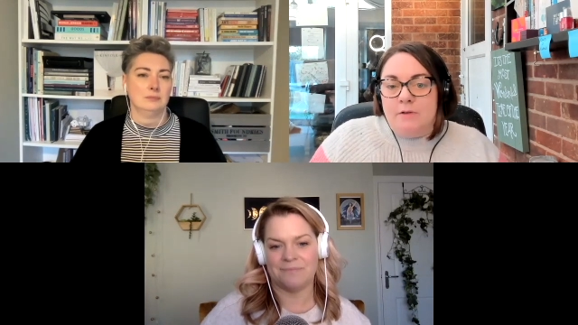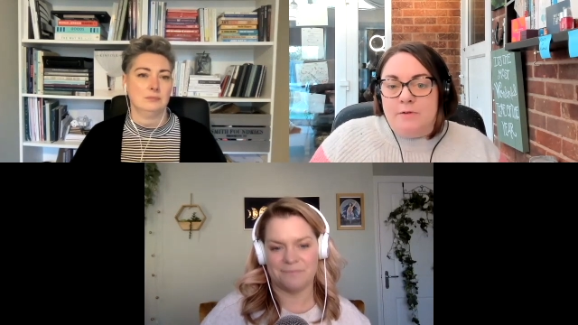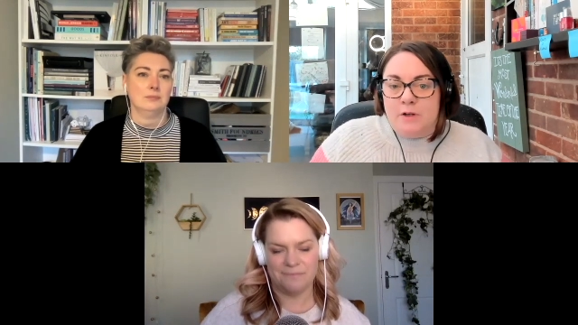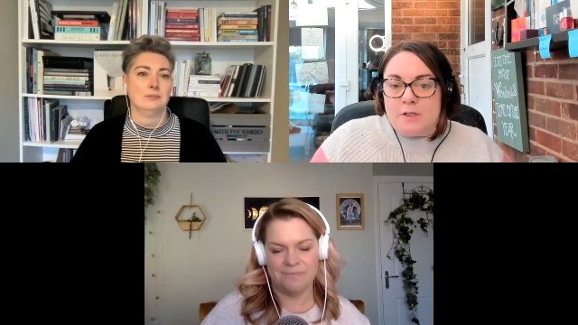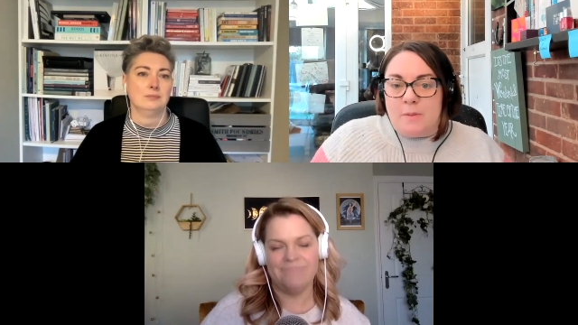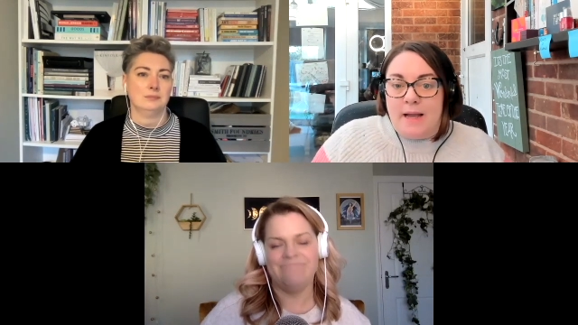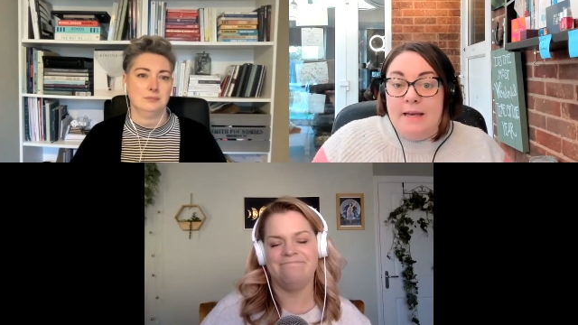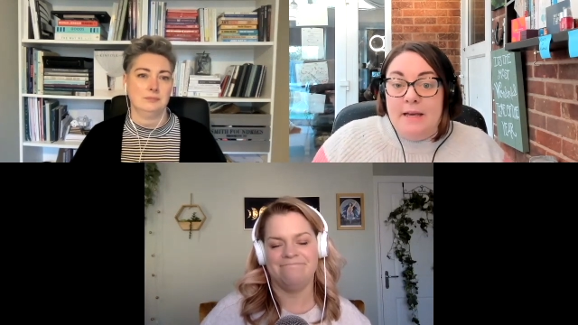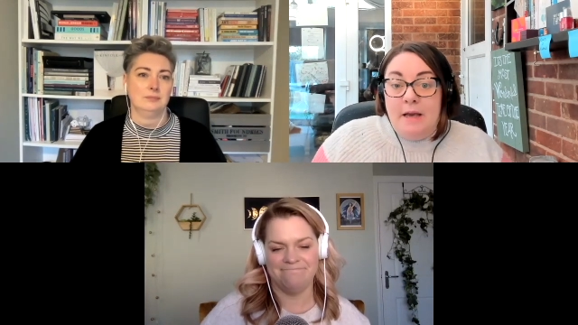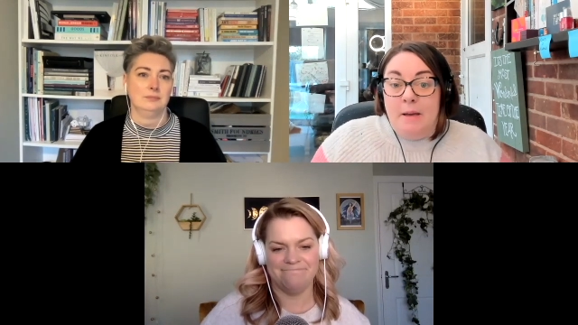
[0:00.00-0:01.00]
Speaker 1: have you lost weight?"
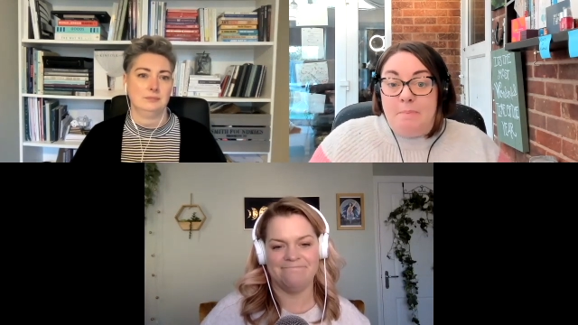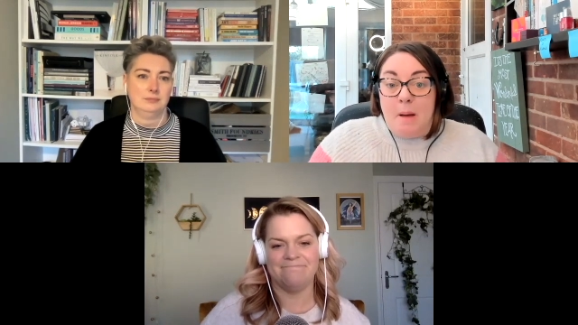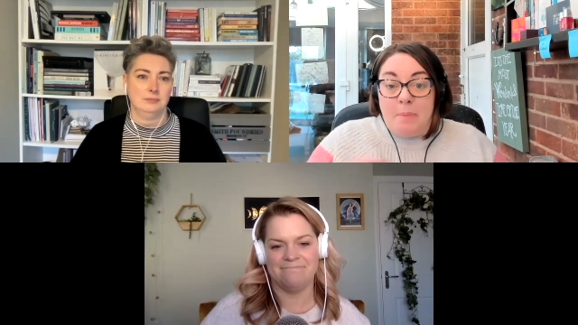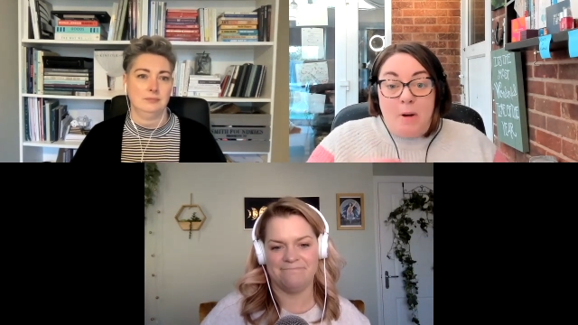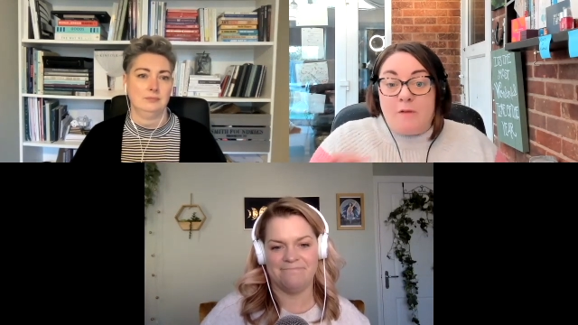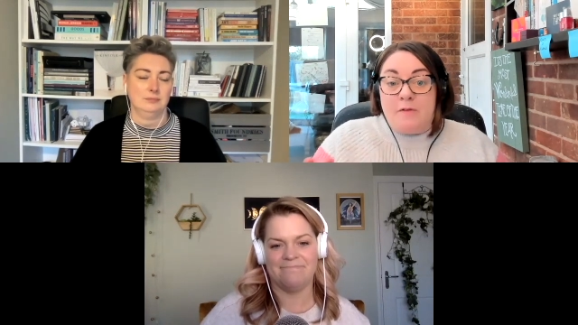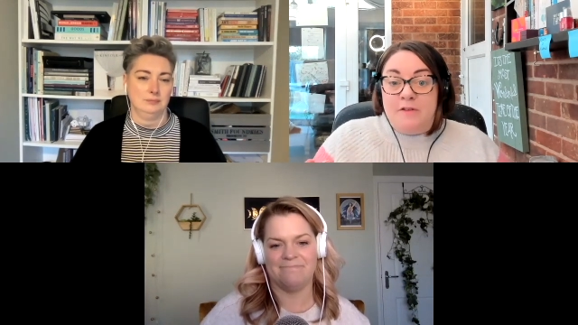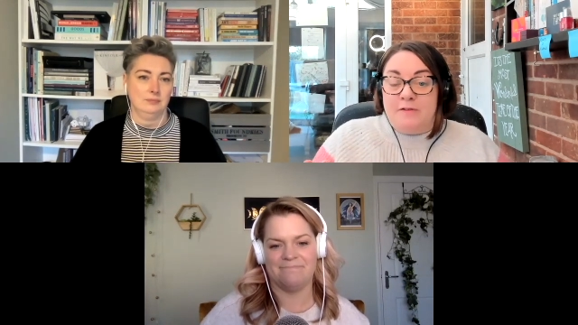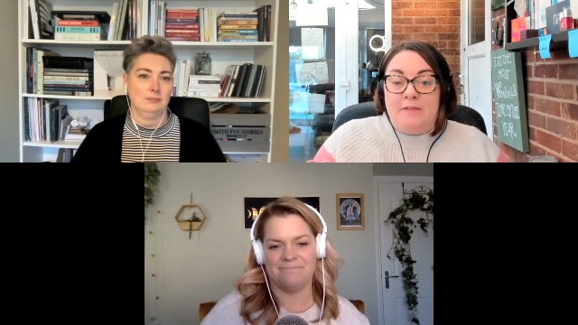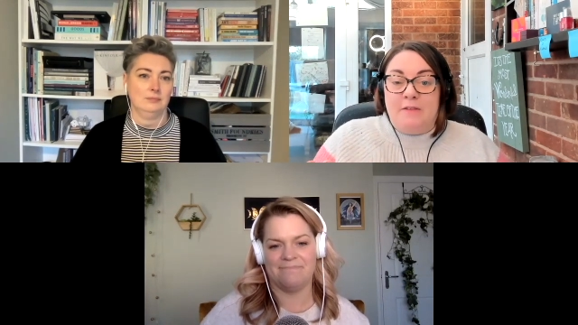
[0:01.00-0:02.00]
Apart from the
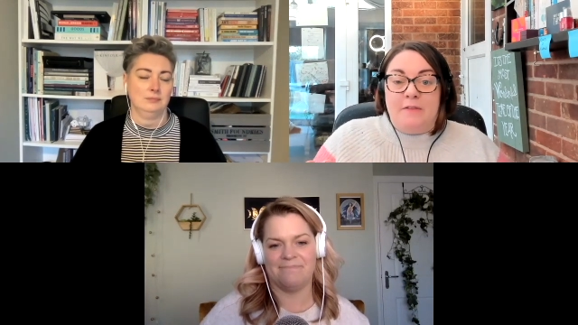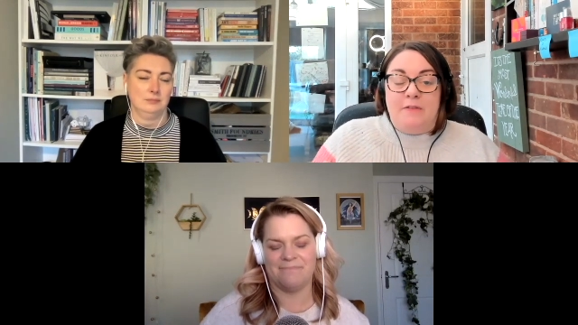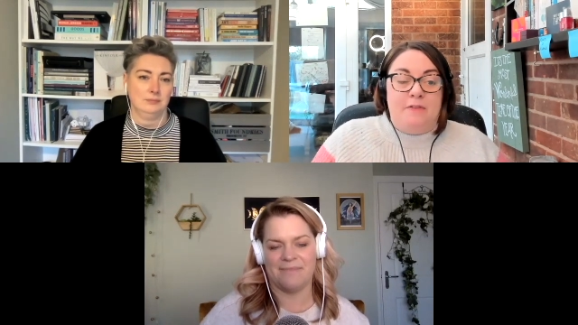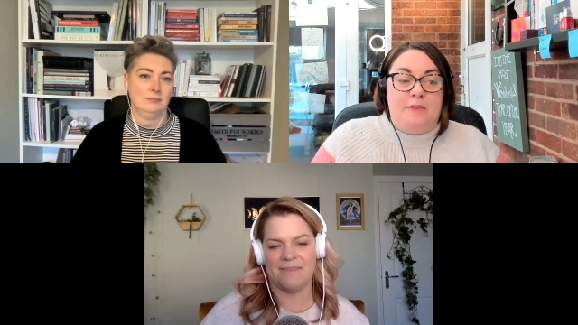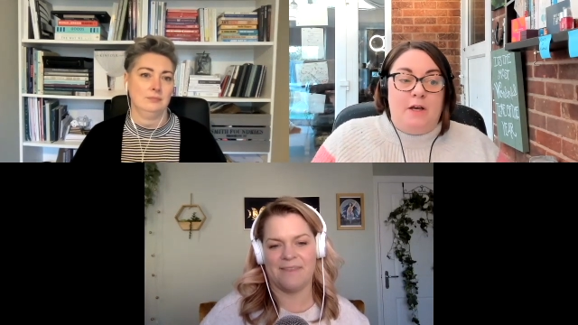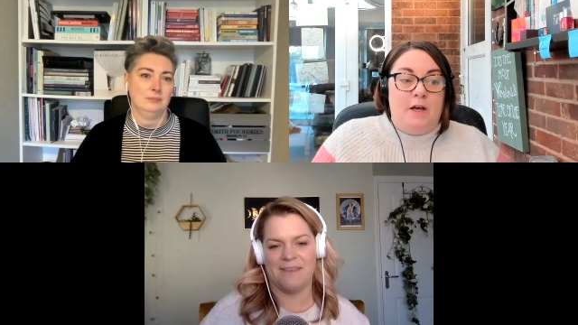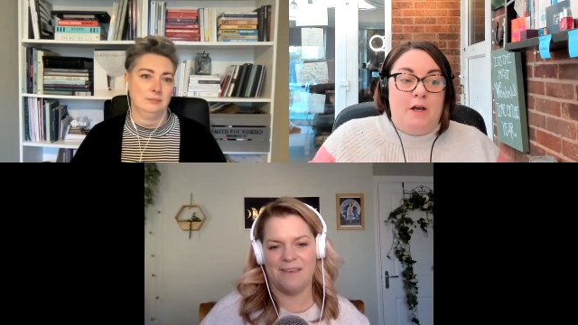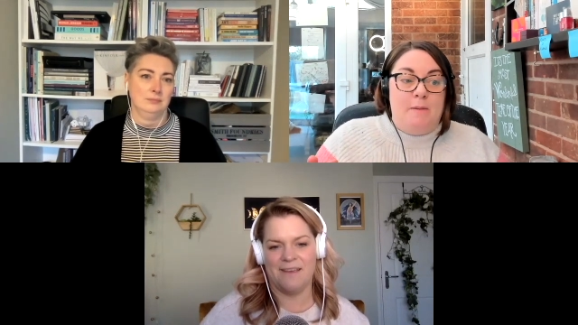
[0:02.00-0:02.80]
fact that that